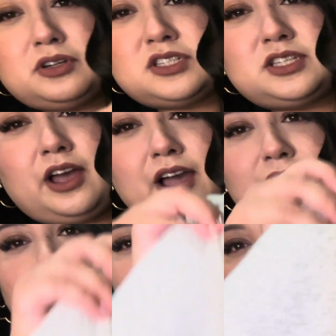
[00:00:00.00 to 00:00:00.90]

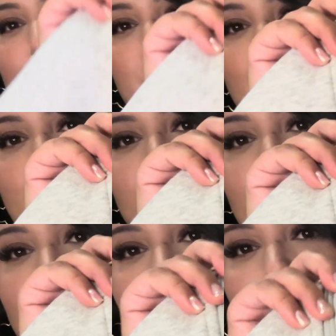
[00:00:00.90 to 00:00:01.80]
soft zip up
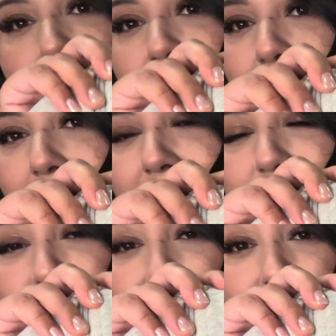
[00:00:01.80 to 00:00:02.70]
hoodie. And I
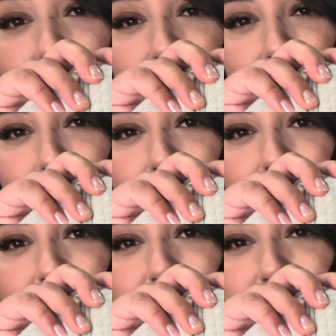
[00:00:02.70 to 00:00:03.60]
just love
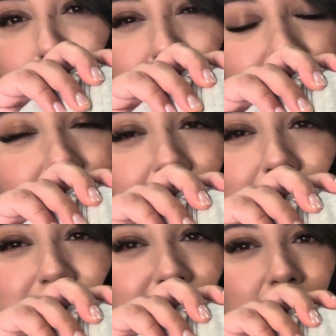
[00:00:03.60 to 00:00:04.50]
that this Mickey head
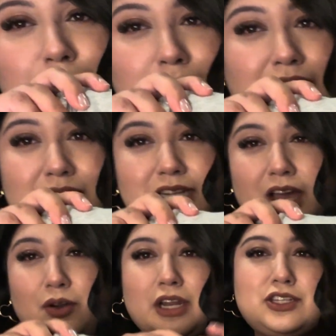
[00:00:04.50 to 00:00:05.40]
is like blinged
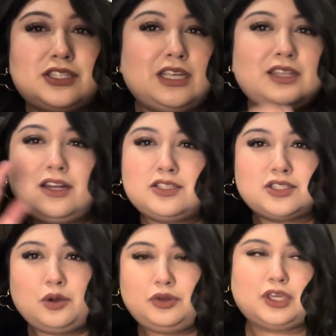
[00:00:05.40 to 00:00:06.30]
out. I just think that is
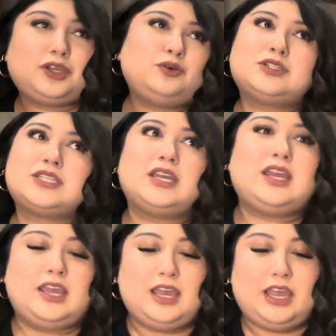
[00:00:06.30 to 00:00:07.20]
so cute.
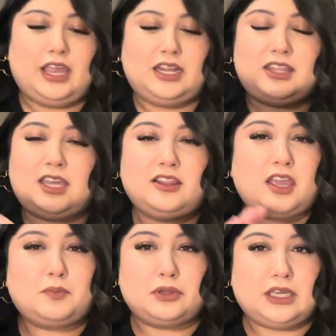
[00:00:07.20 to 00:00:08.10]
Anything
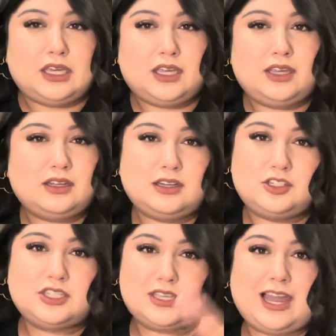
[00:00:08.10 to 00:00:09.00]
like blingy
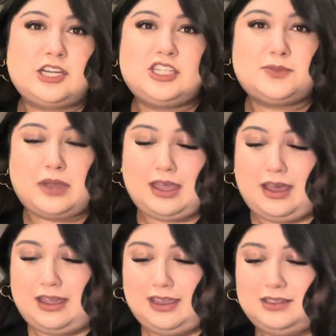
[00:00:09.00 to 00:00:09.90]
just catches my
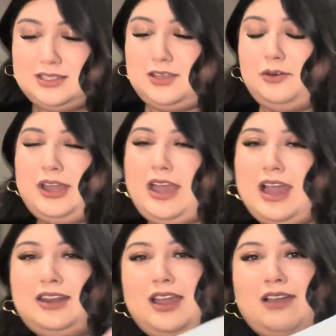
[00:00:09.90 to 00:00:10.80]
eye. So I
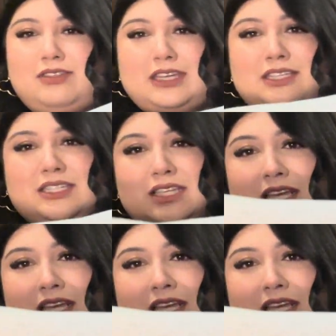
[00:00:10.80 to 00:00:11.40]
had to have this.